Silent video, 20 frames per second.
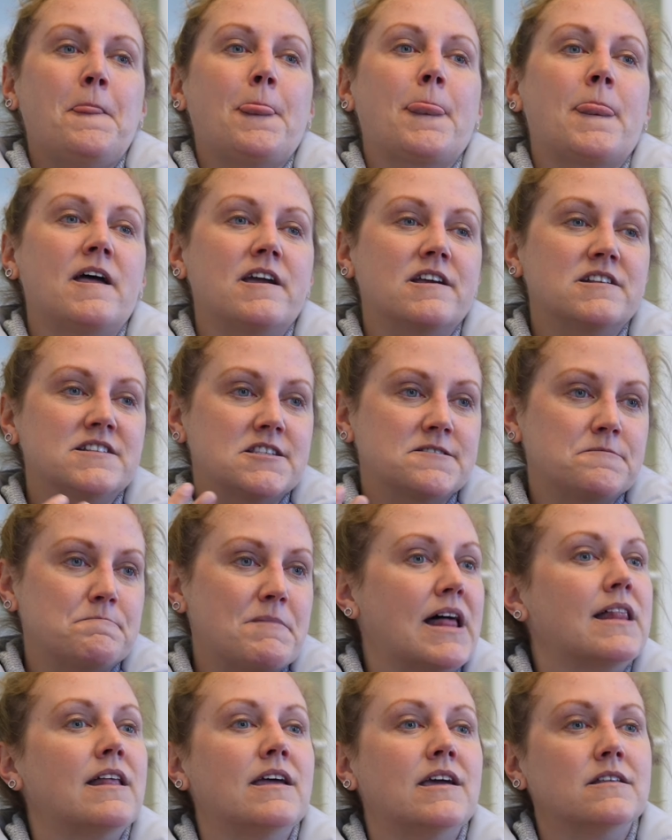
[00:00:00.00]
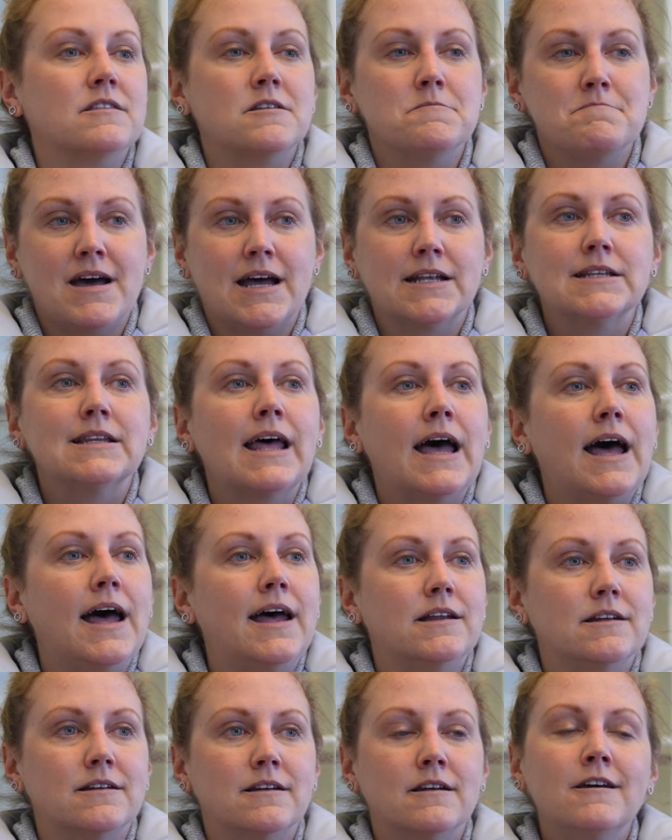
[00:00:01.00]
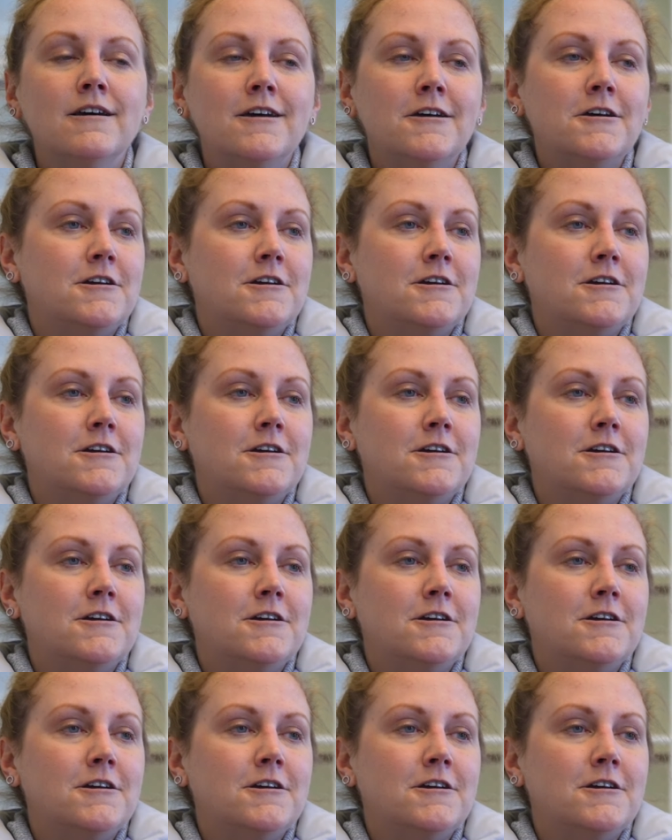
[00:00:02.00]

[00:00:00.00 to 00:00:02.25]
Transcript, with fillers: like smelling the Madeleine.